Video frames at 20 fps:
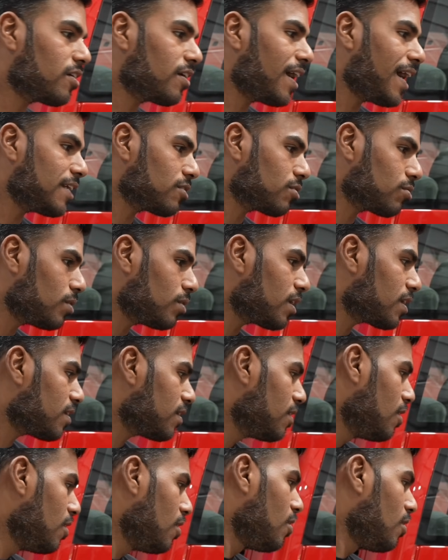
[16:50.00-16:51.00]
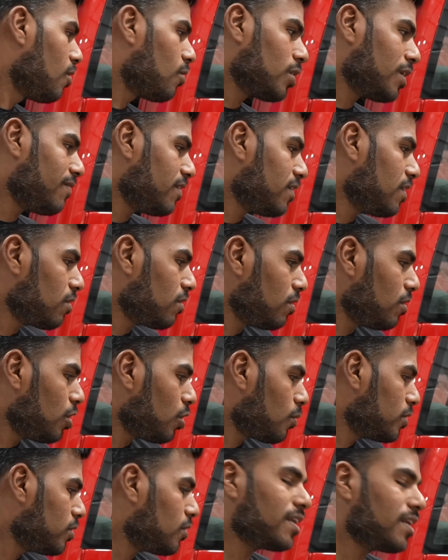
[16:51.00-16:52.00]
height truck, or even a little
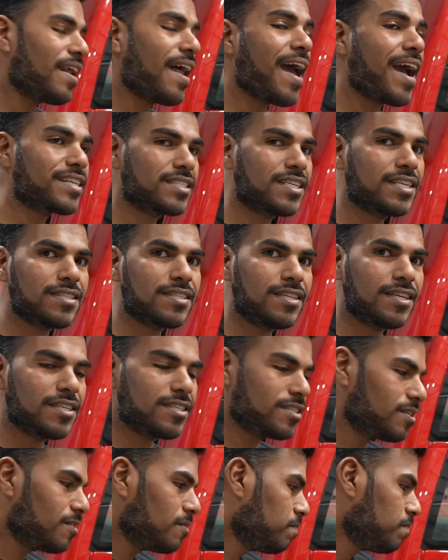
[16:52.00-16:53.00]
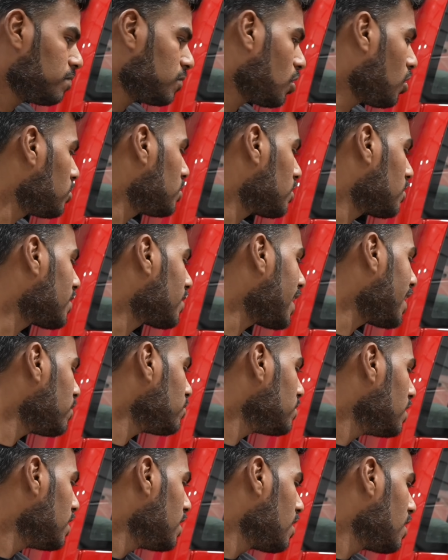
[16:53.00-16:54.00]
lower, you can access this on the
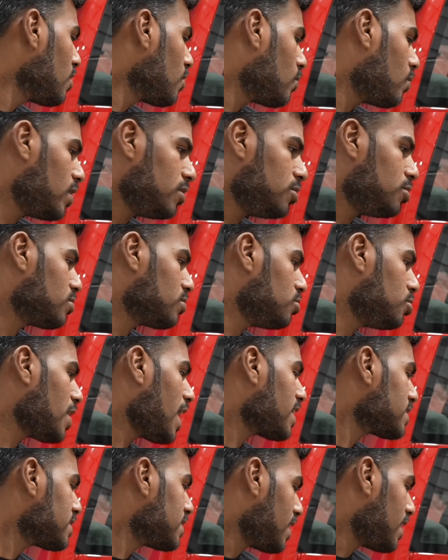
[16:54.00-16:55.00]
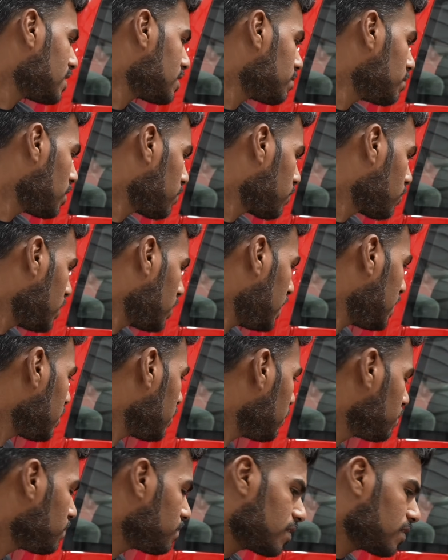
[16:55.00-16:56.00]
ground with just jack stands. But for
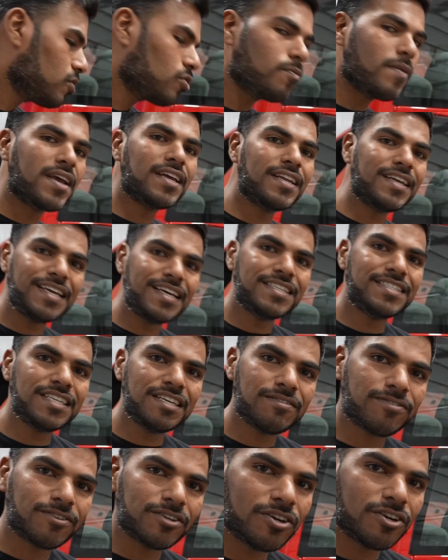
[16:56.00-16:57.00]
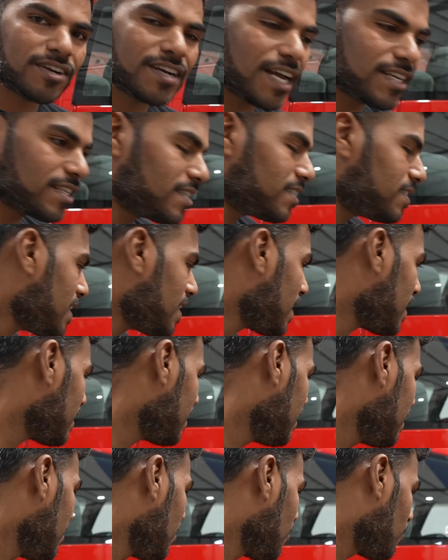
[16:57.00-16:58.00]
here, to make it easy for your guys' sake,
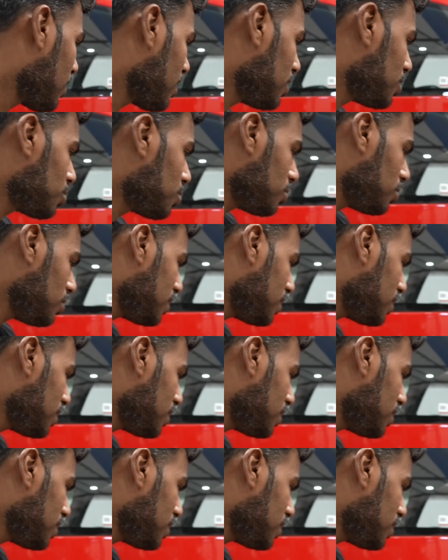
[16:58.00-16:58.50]
we're gonna show it to you